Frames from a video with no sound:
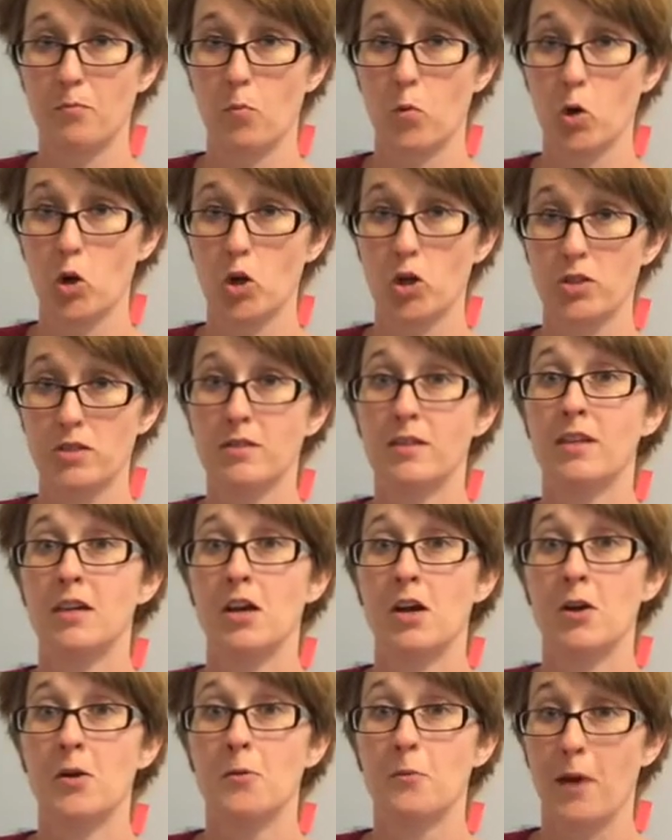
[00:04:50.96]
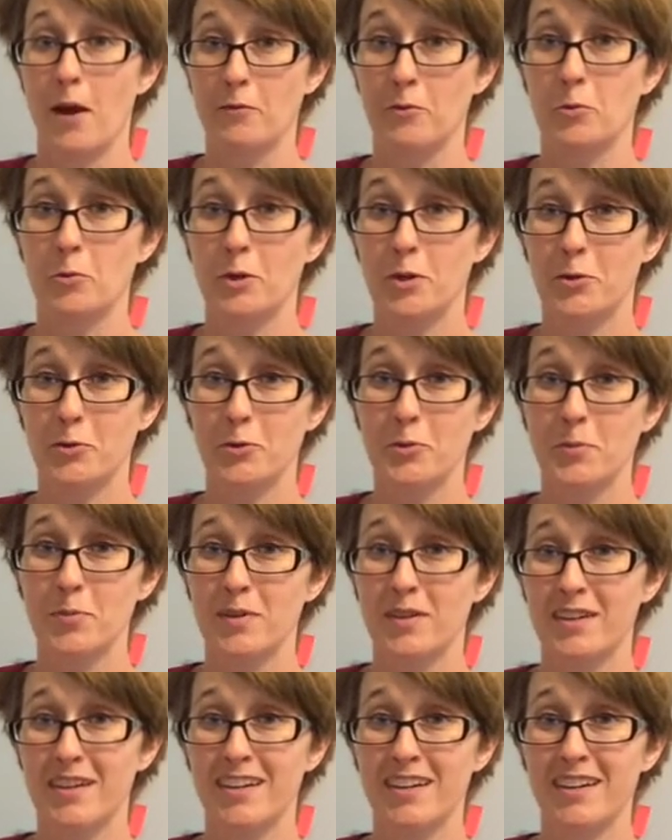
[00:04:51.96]
words Ravelry group.
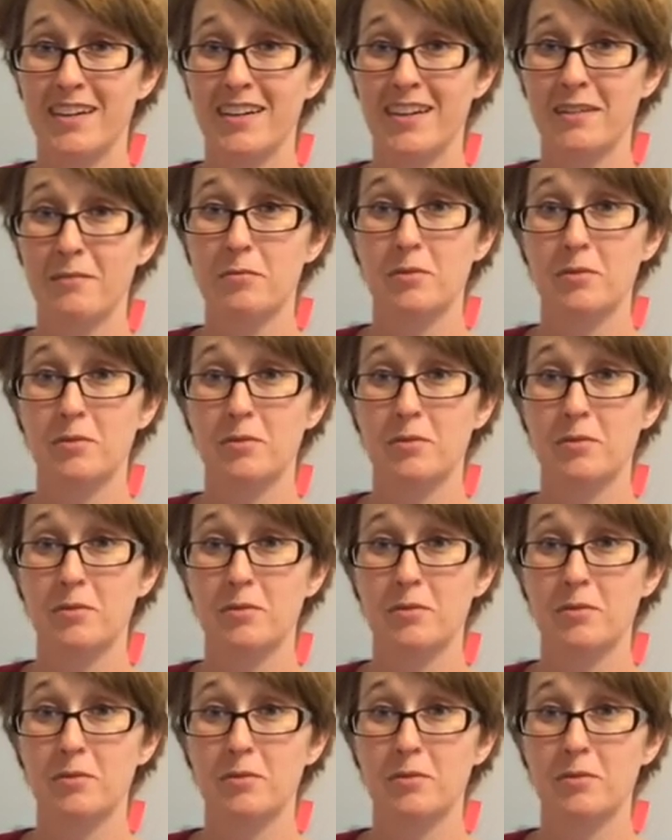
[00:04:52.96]
Uh,